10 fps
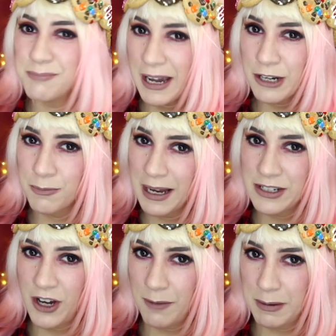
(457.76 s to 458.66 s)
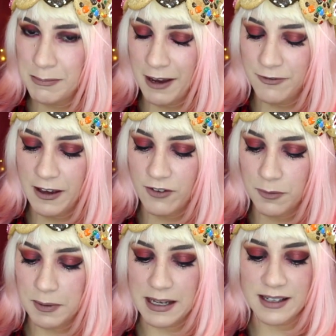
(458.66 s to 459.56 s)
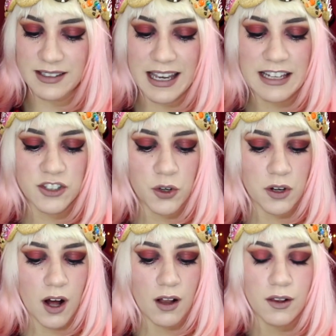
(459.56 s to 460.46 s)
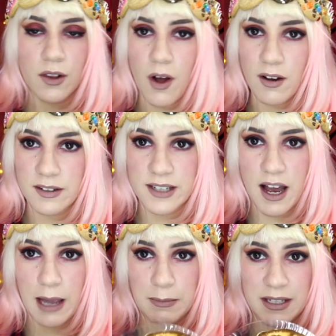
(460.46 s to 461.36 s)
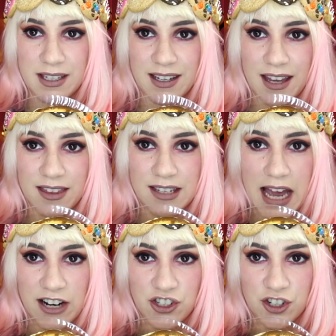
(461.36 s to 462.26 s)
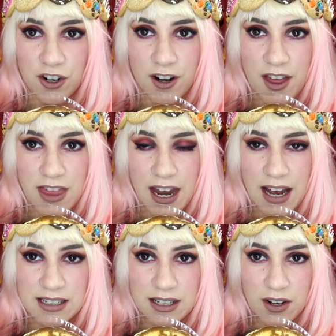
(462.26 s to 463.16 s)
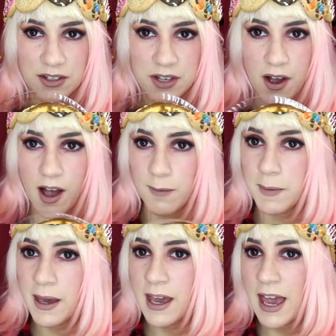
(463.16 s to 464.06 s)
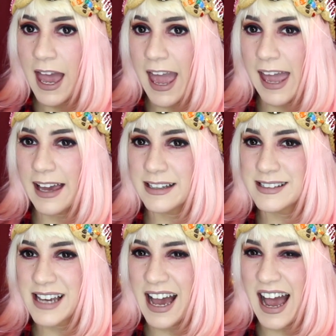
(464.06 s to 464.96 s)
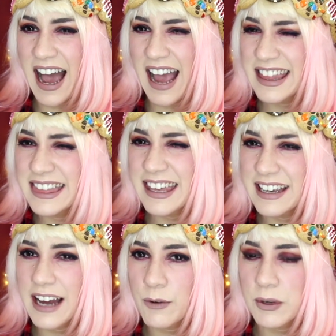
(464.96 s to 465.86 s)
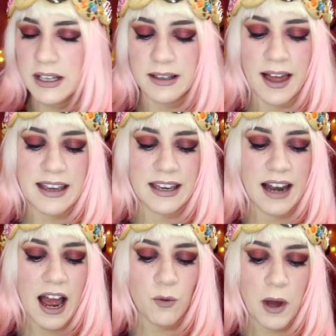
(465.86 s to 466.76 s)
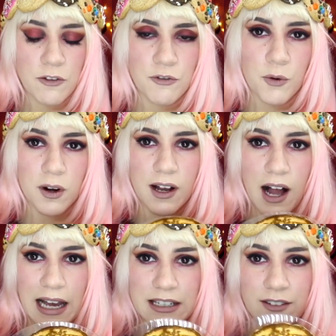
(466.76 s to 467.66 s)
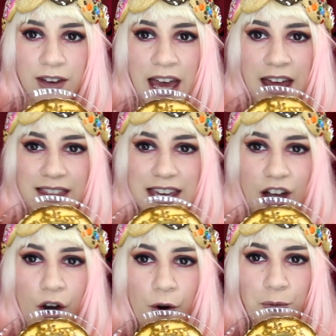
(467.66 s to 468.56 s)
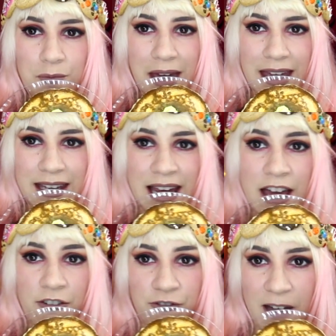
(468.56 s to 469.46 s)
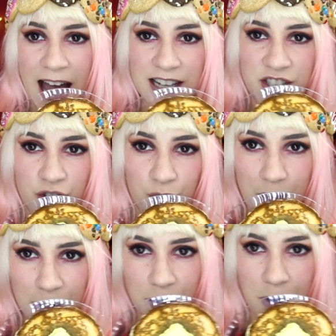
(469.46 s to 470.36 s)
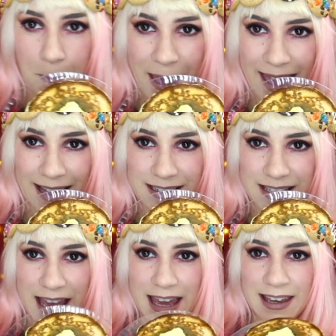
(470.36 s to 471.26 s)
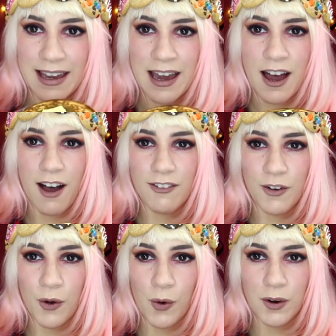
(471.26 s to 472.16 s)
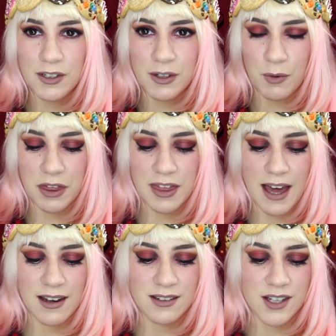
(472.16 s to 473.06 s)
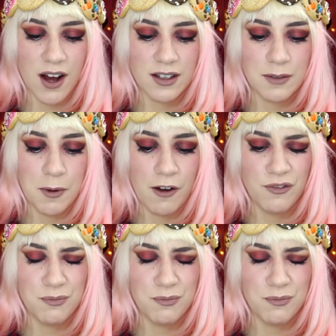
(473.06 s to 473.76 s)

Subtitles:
might or might not be my favorite piece. It took a long time to get the texture that I did on top, and I think I really like it. I went for kind of the homemade, fast griddled pancake, of course with that dollop of